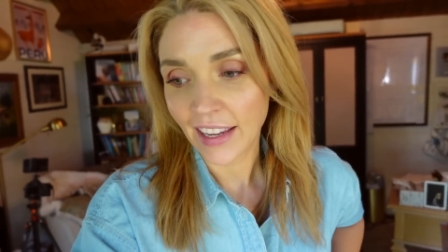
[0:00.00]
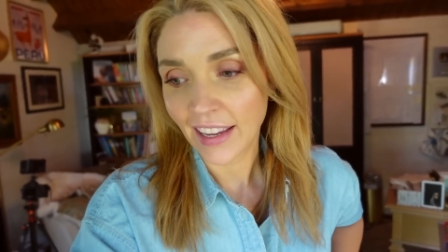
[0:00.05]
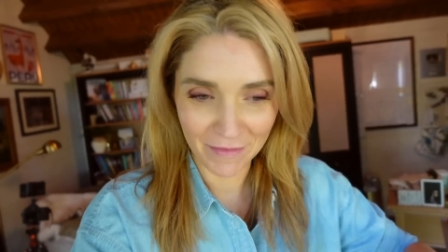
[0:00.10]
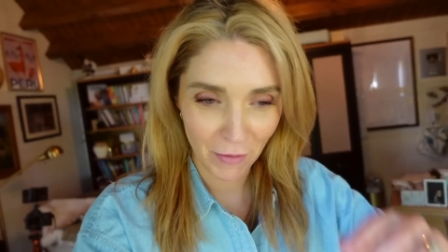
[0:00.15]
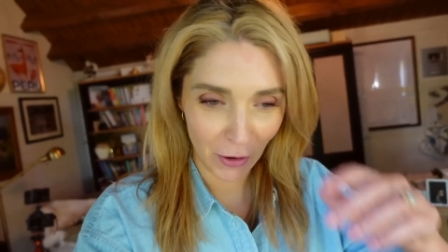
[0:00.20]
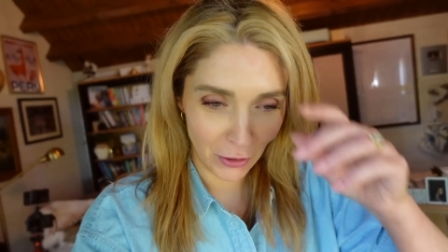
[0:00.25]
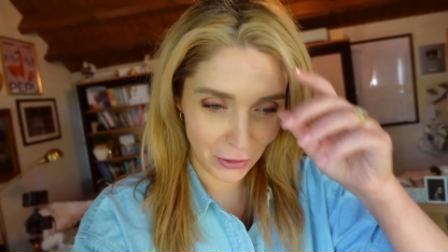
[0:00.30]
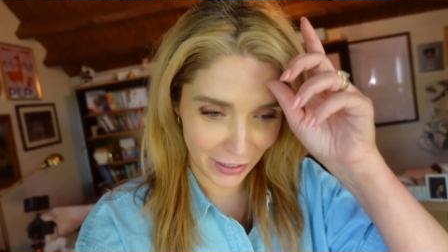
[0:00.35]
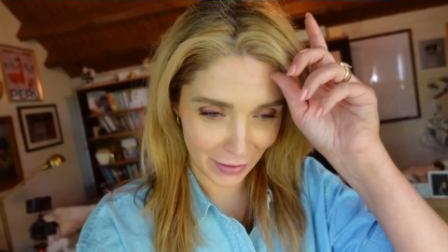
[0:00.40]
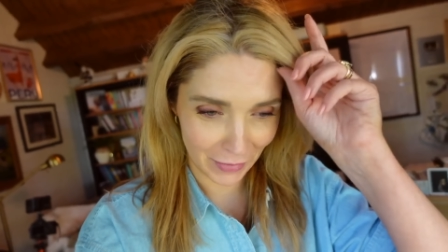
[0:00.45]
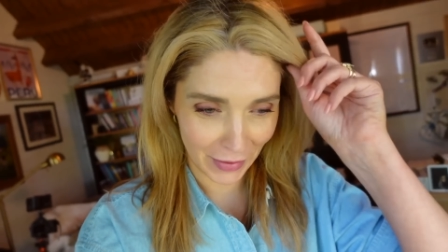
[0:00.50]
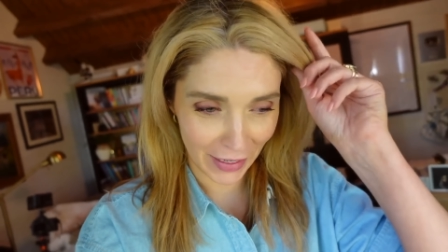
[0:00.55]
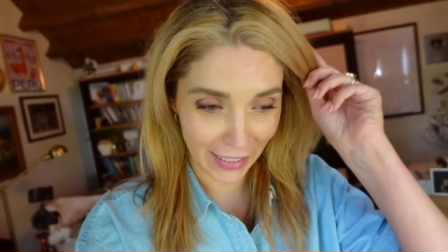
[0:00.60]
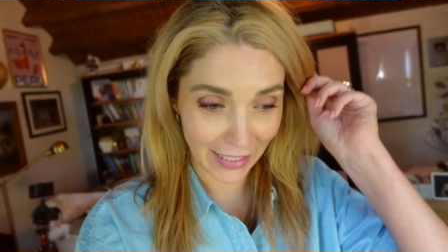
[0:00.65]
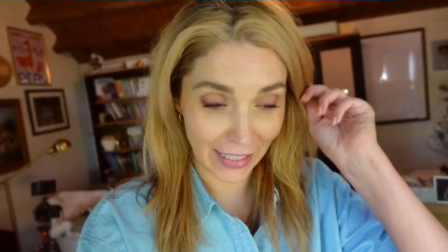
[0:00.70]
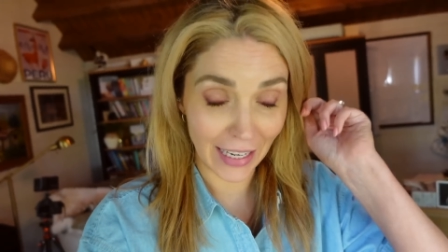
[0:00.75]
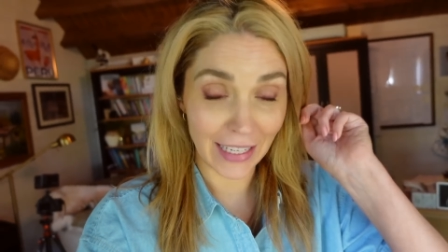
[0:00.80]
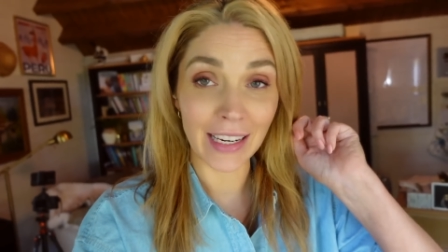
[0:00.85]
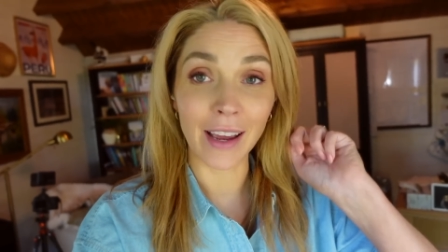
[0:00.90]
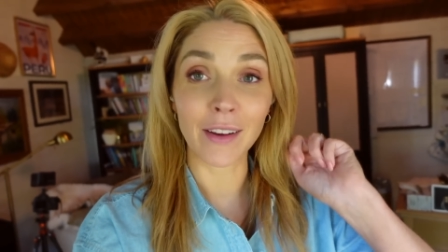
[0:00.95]
mostly
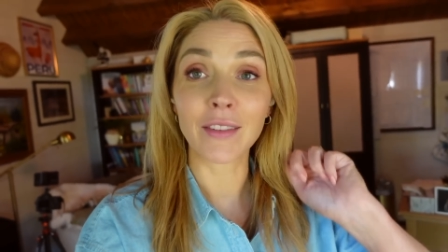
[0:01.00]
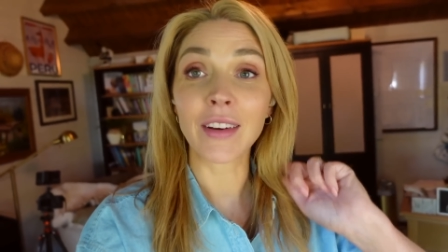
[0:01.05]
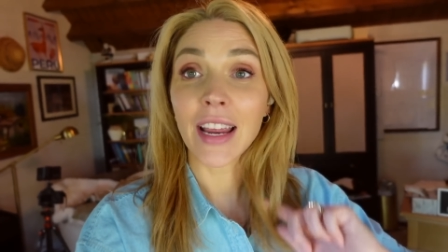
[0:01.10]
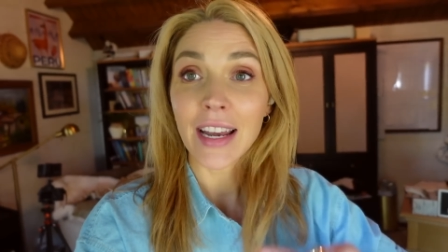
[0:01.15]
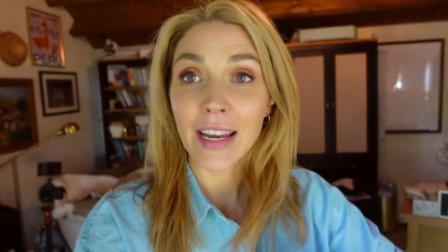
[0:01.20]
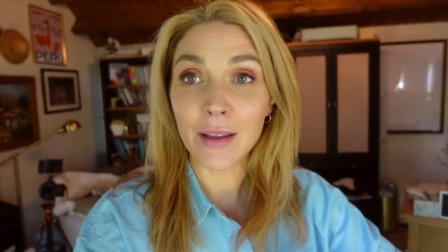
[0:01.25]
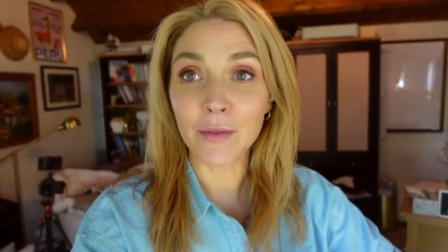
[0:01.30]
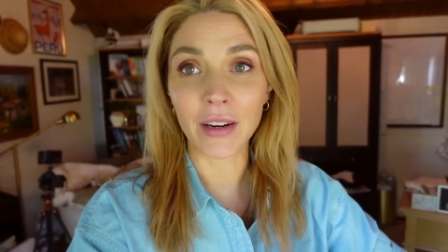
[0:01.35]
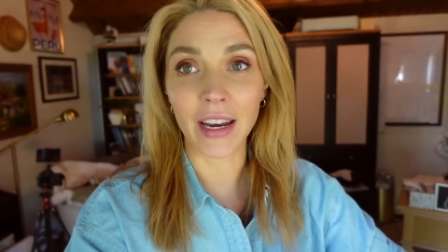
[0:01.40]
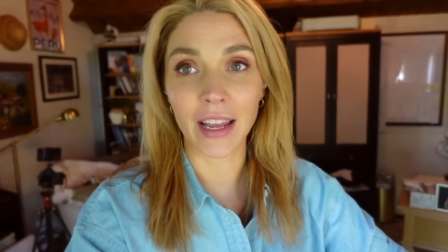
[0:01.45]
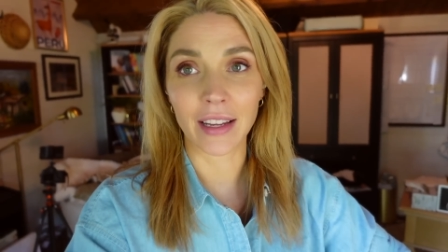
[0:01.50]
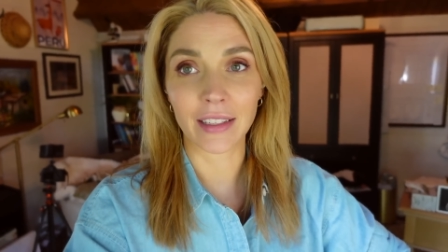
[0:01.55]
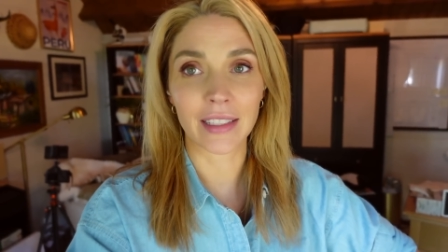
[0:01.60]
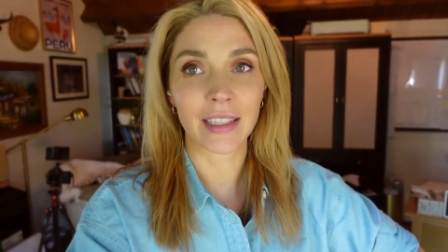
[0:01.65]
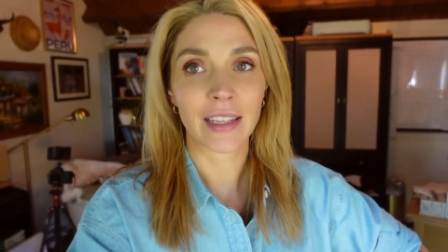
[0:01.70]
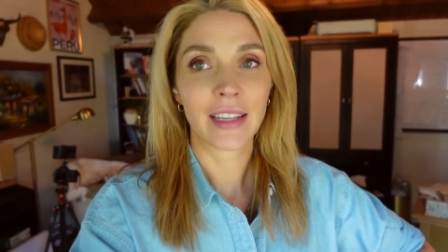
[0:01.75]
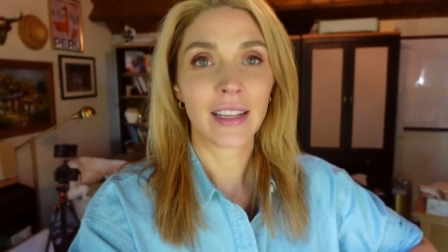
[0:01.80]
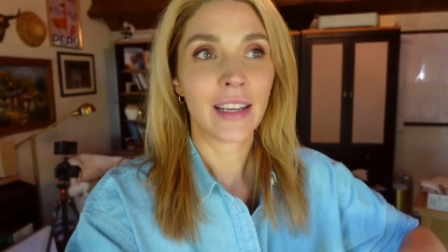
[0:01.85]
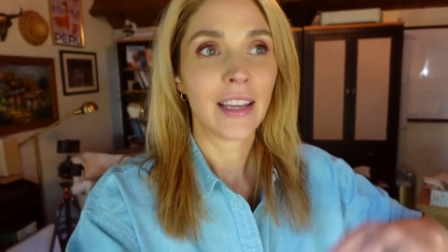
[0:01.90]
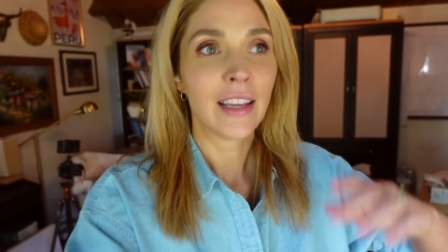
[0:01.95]
because I doubt anyone else
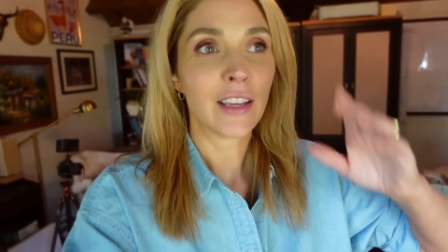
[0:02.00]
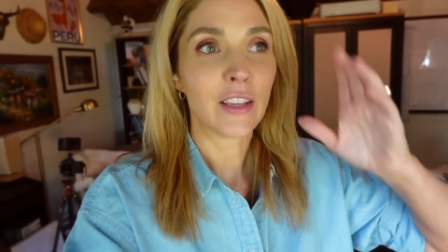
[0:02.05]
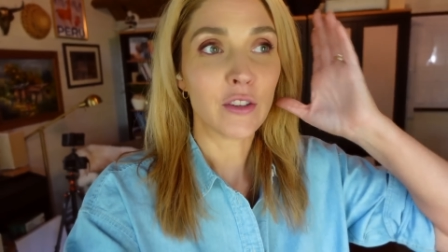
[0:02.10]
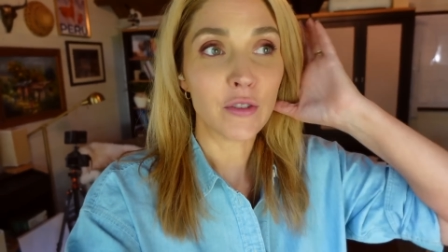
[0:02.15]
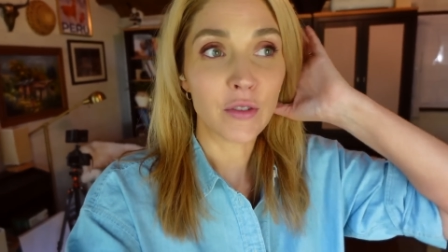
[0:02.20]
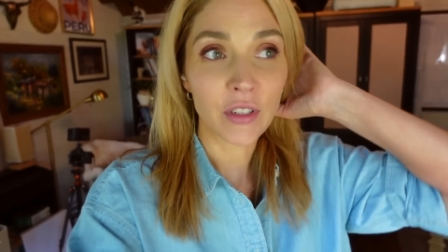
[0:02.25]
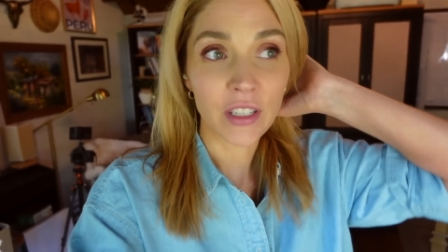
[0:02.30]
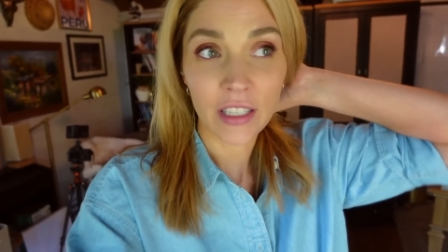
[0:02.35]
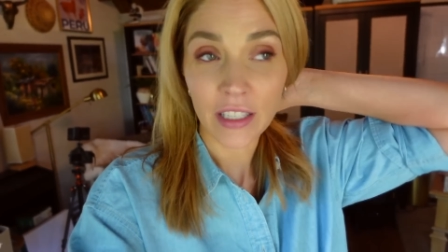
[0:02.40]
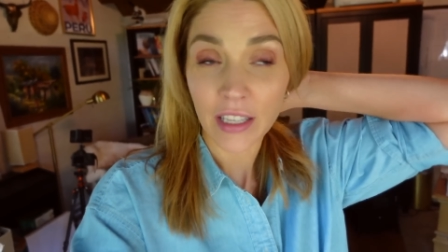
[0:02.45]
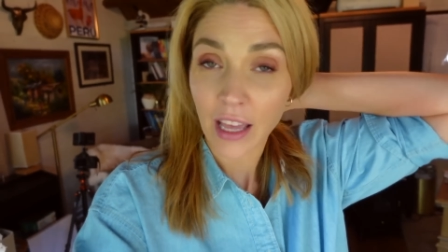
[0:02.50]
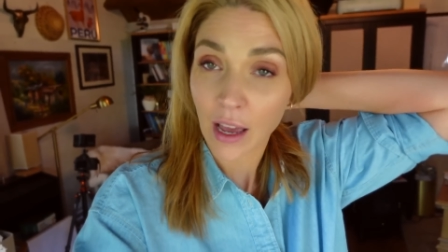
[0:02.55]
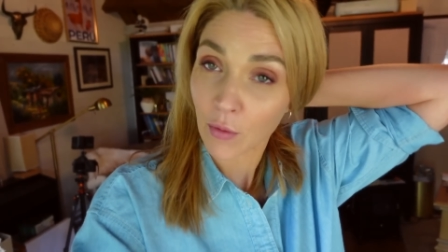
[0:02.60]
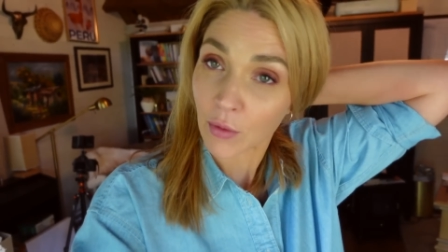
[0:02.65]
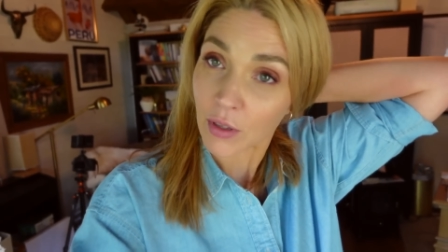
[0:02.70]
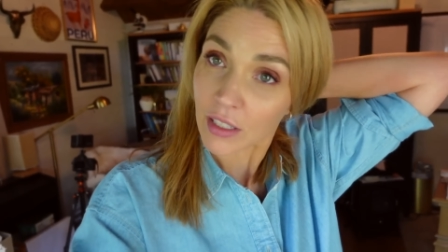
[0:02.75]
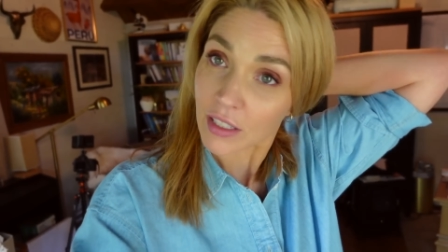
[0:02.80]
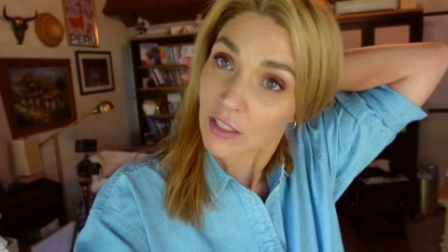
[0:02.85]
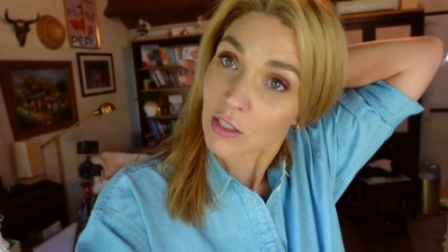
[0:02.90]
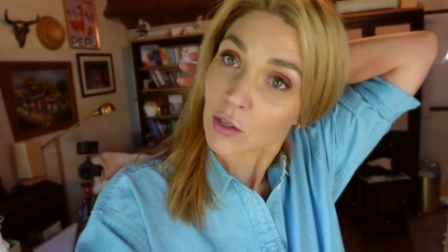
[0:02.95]
uses that
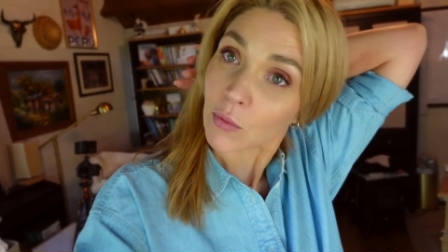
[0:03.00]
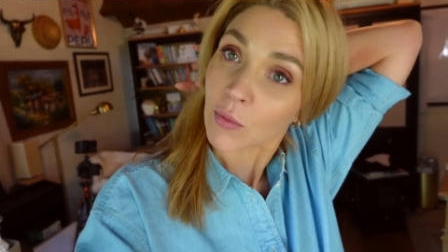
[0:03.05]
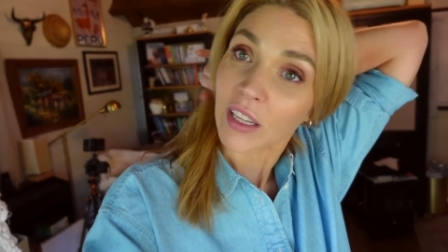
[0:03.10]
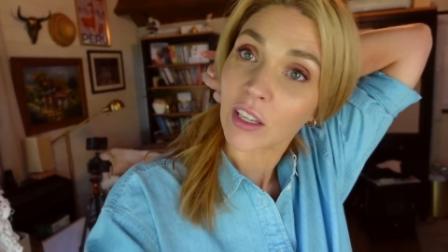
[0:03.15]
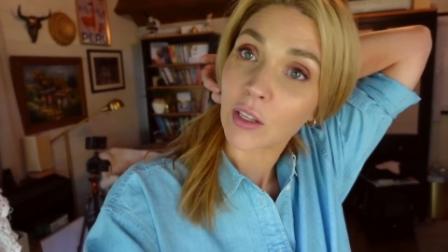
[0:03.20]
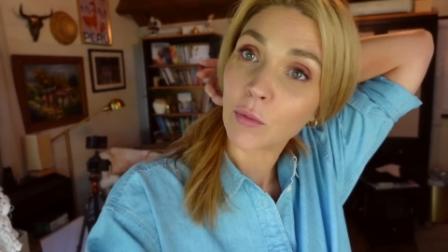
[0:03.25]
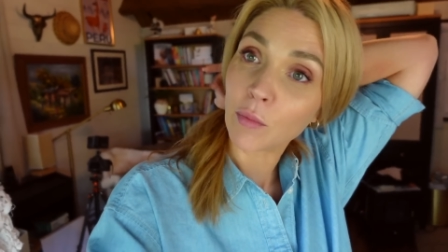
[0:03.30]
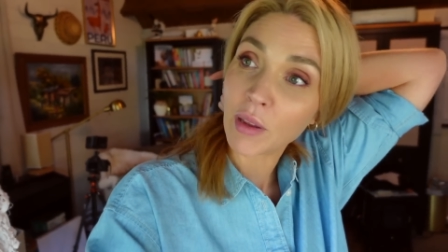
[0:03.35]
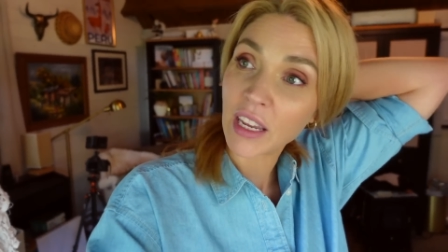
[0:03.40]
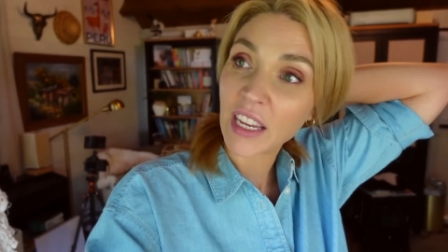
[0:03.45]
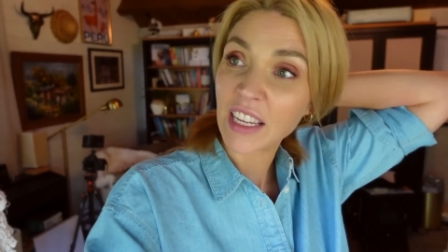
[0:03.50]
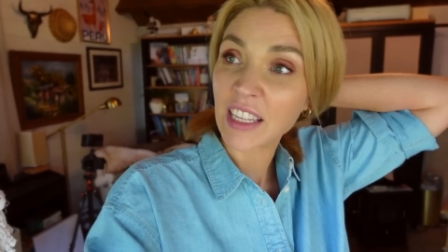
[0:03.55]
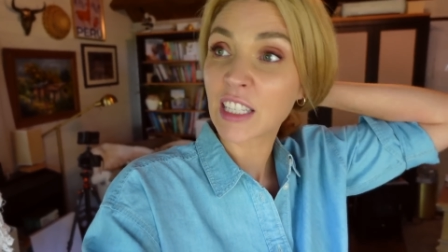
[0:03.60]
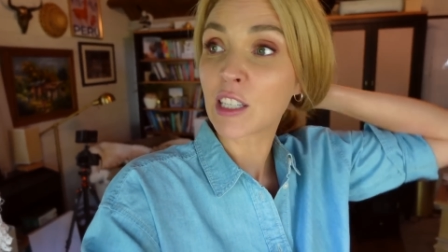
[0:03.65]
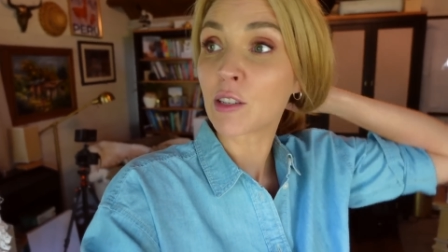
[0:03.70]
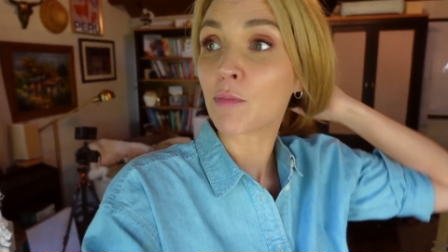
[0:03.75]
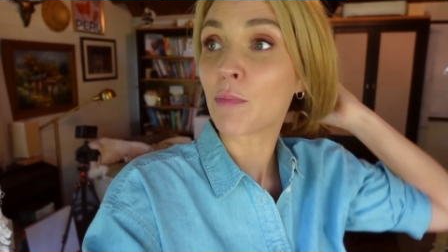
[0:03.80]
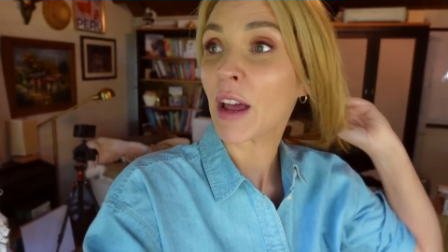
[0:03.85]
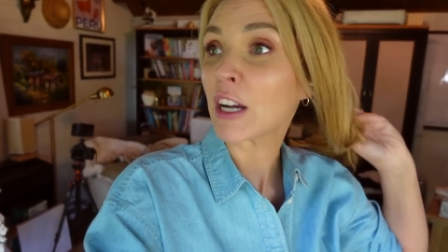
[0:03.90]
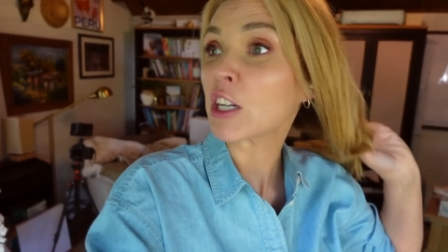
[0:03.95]
one. So we could be
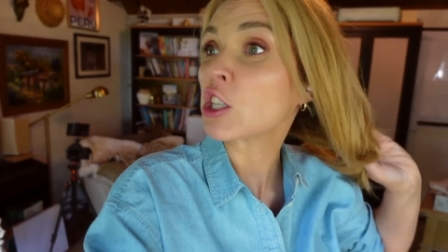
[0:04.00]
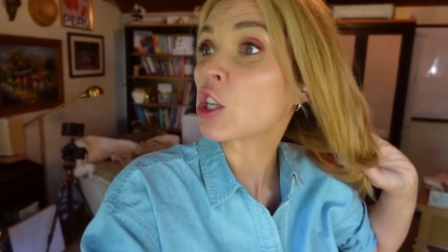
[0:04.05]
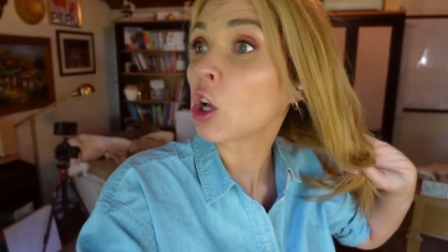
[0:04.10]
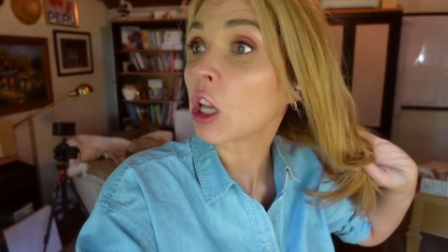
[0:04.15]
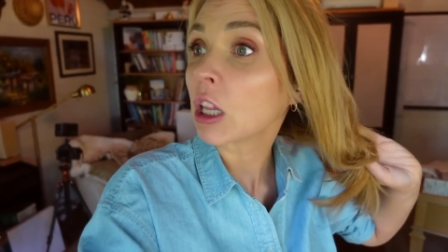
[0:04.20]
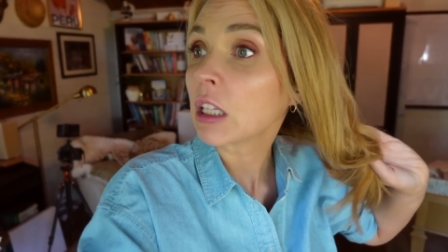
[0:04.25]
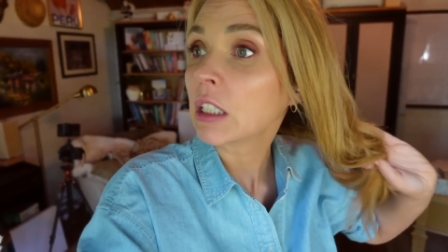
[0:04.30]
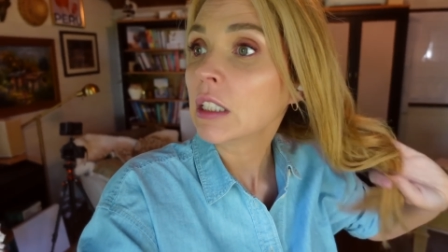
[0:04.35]
special.